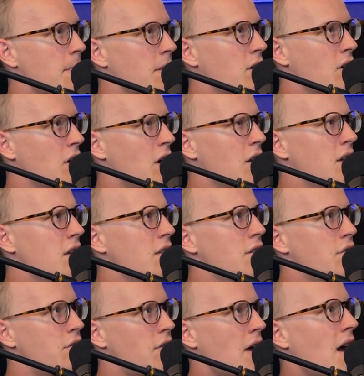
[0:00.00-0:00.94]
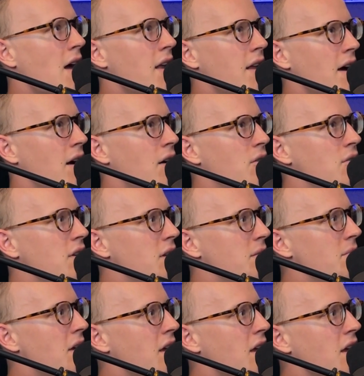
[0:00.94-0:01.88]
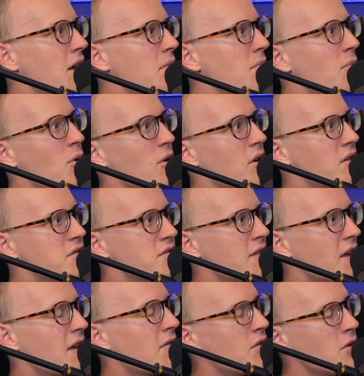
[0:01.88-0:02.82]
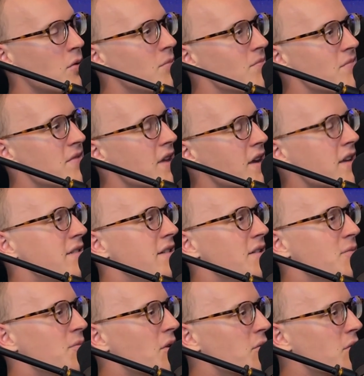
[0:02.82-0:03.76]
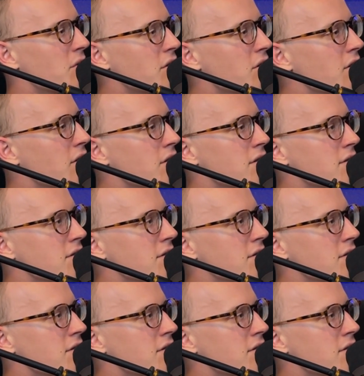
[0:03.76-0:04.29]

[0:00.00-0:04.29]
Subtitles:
cutting the fat out and making it more like the nicotine one with you.